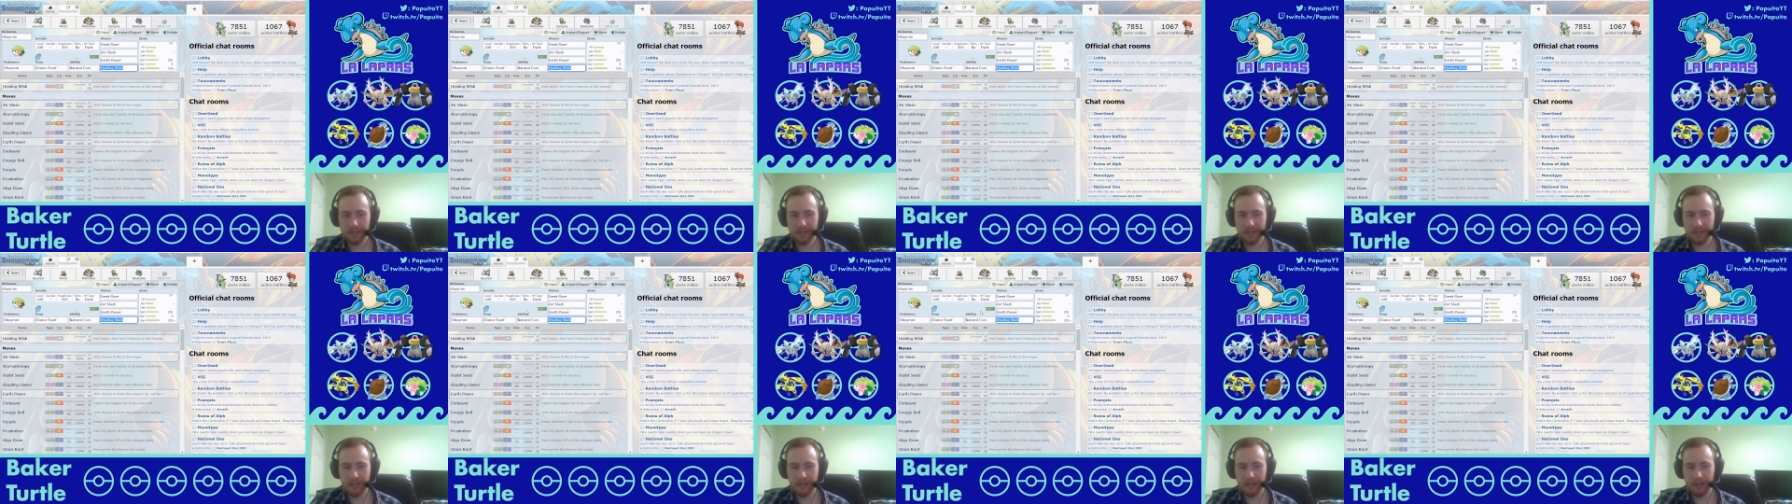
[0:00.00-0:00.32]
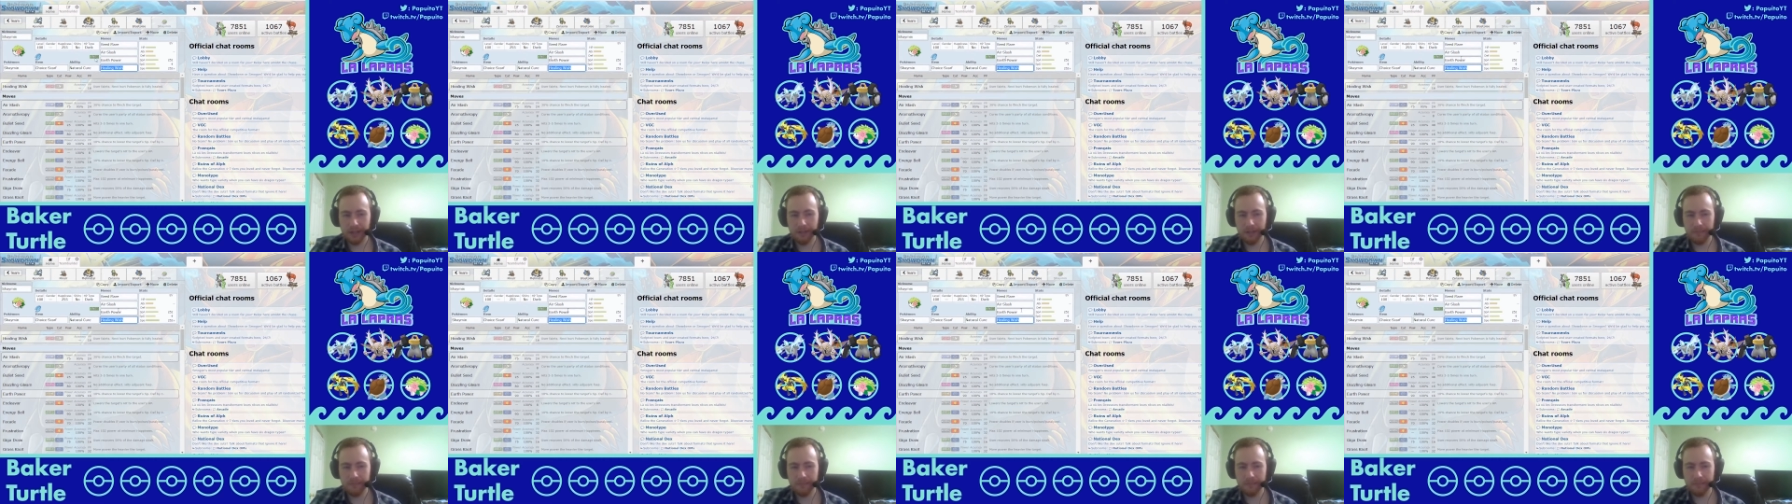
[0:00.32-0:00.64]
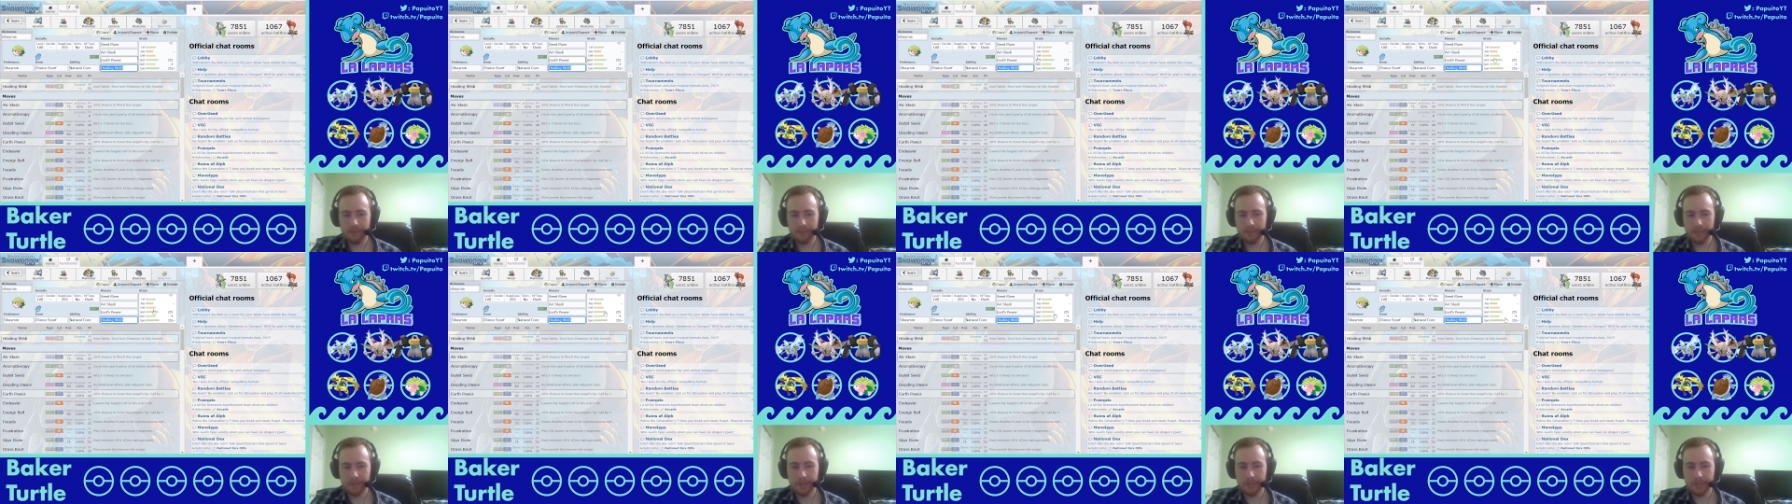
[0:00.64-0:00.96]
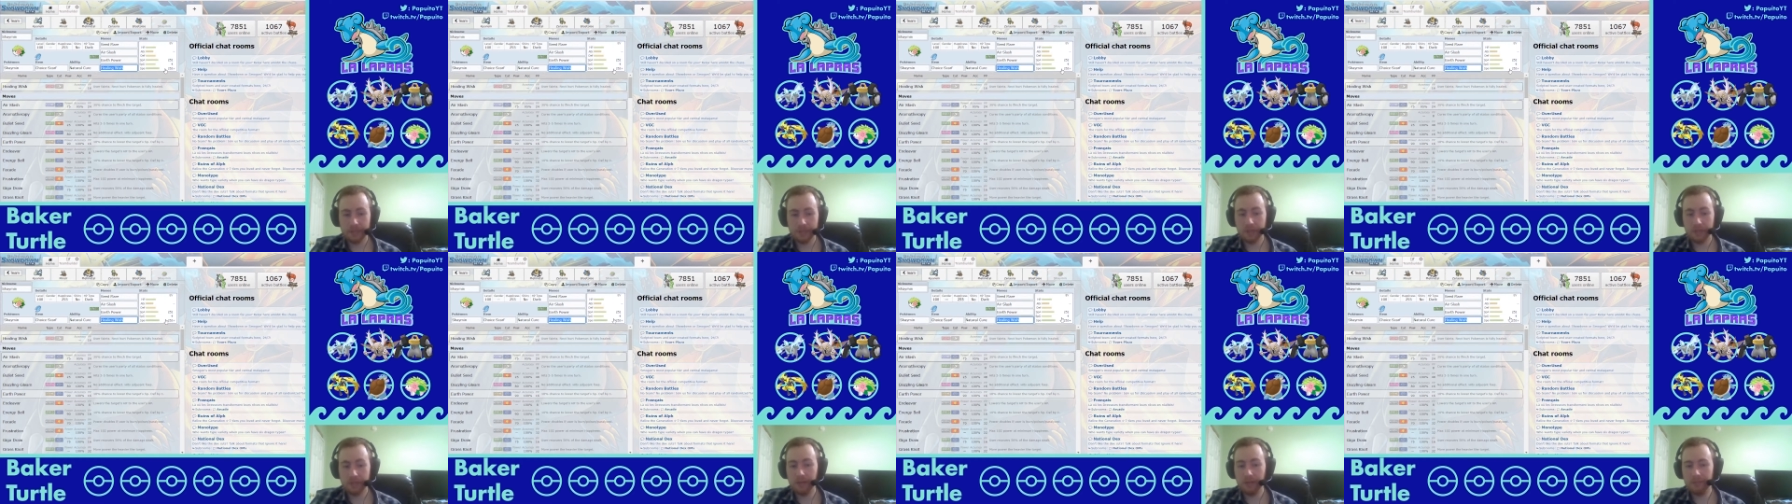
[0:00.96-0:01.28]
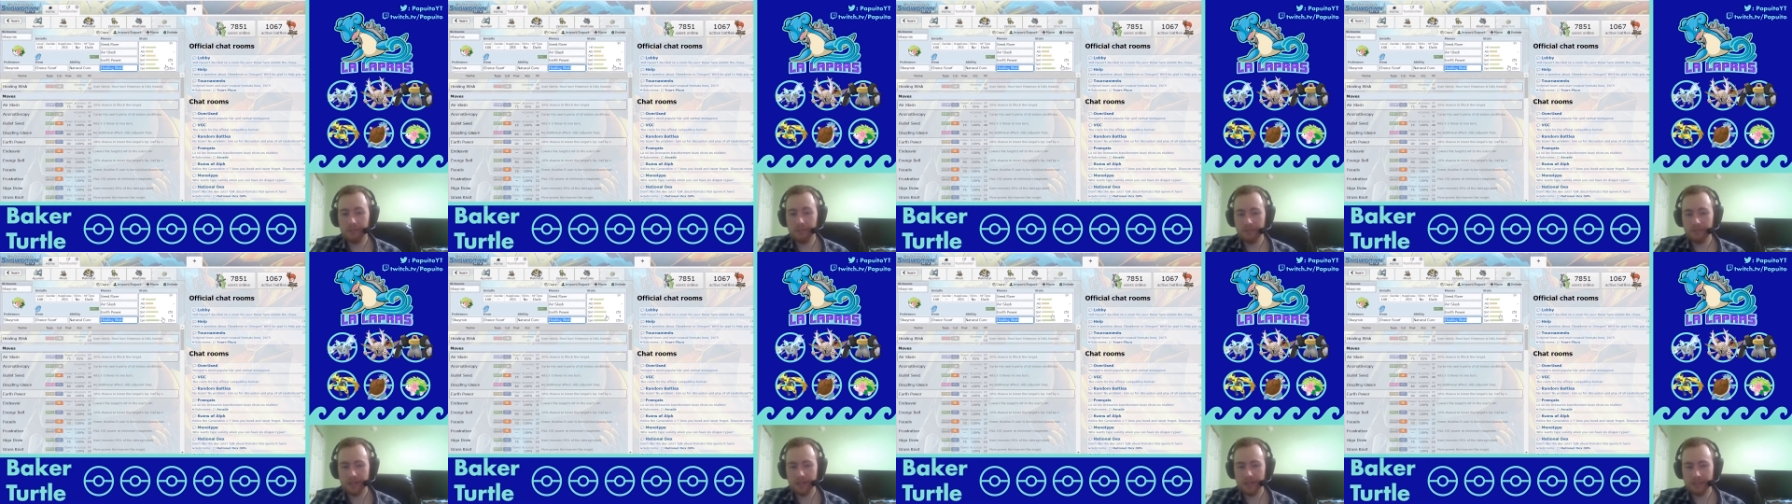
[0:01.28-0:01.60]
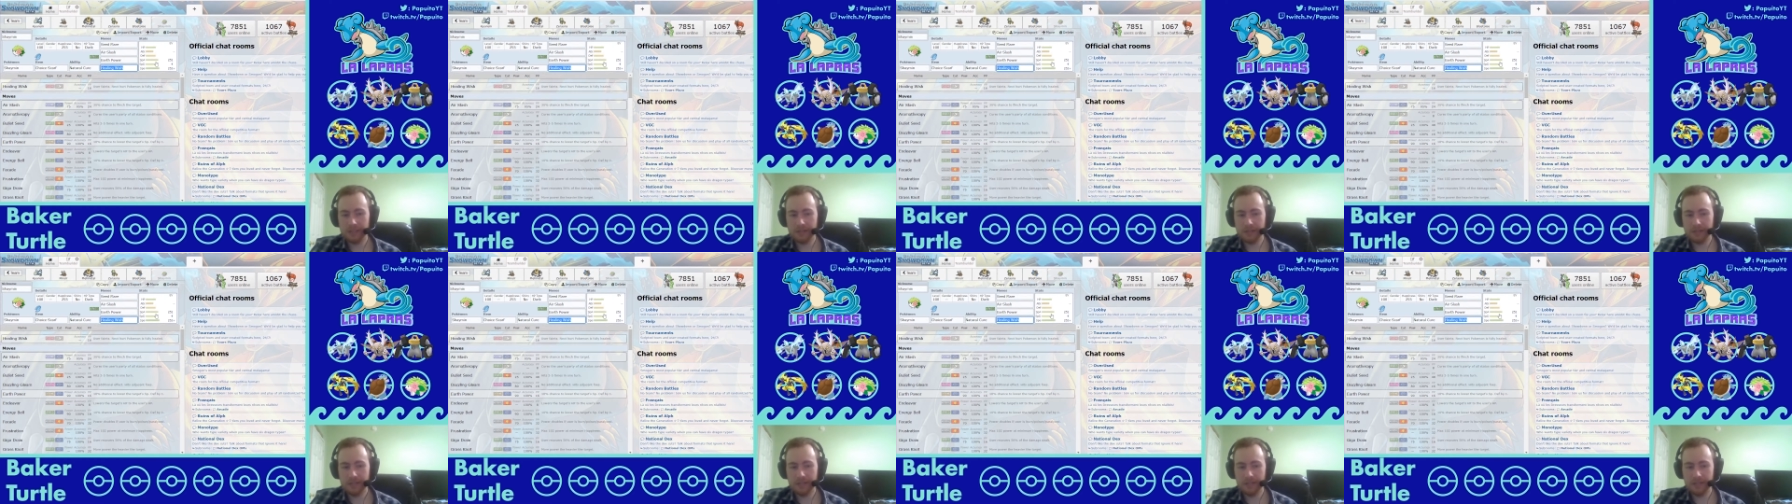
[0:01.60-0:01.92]
So I'd be
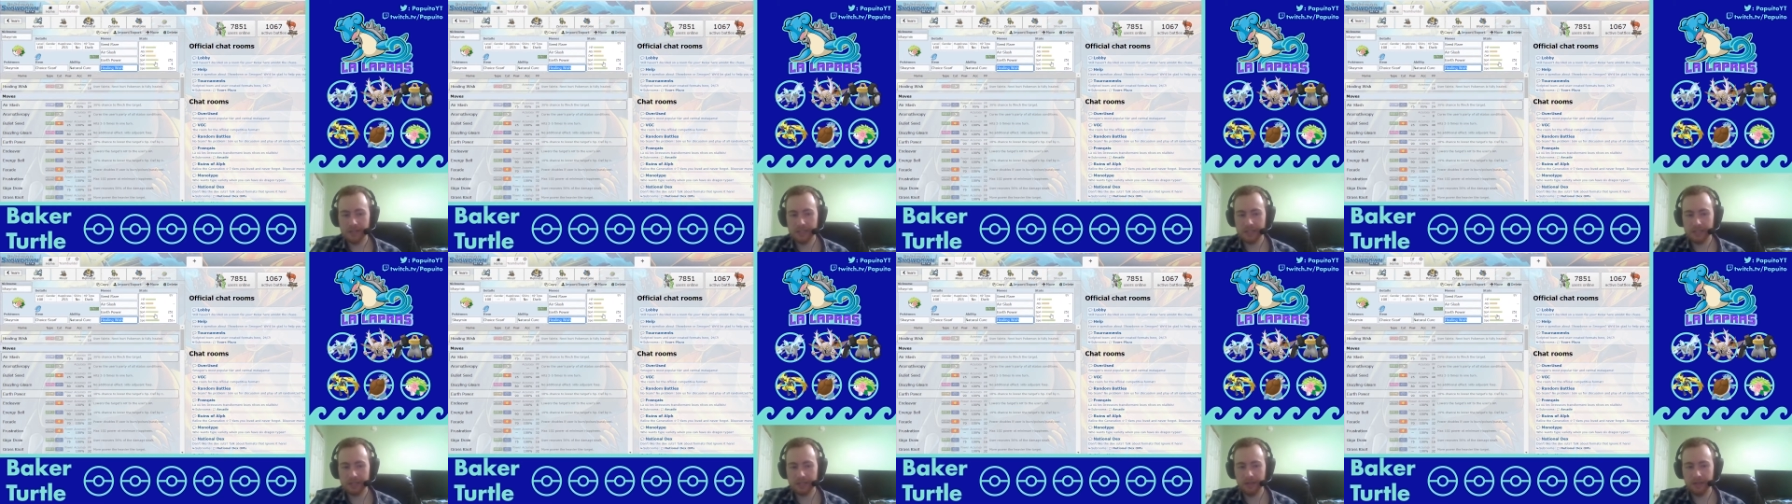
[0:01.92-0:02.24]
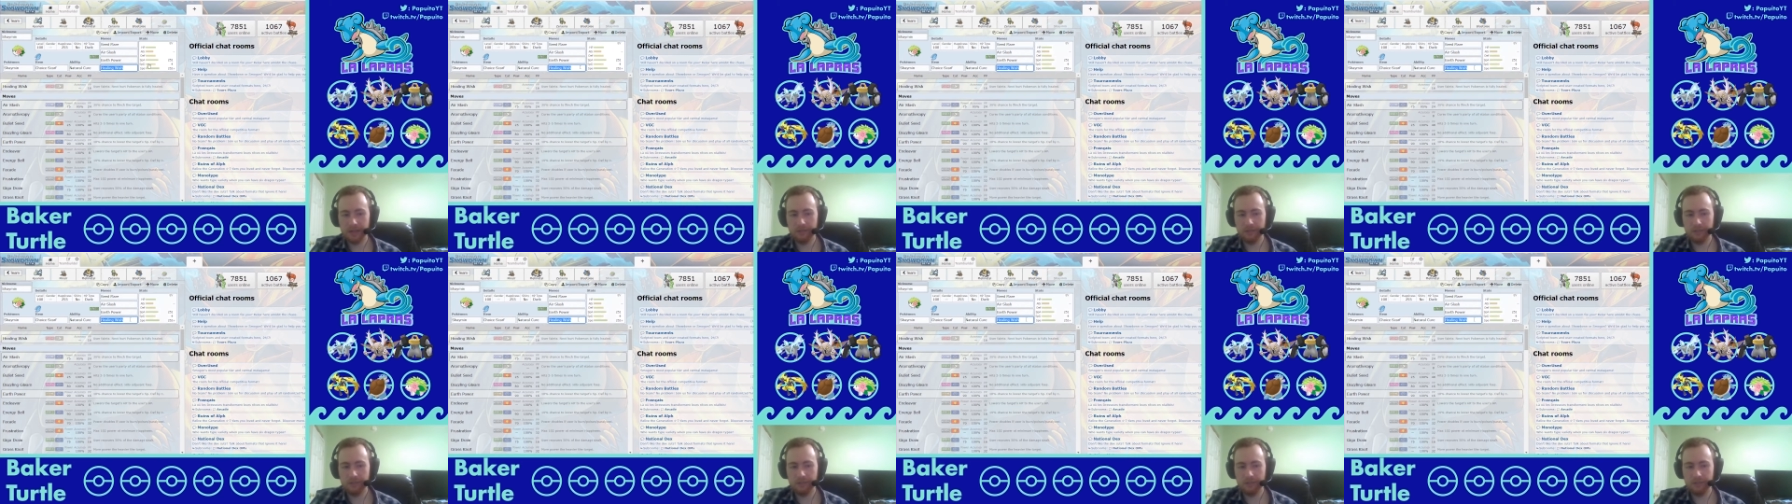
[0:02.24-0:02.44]
faster than a Scarf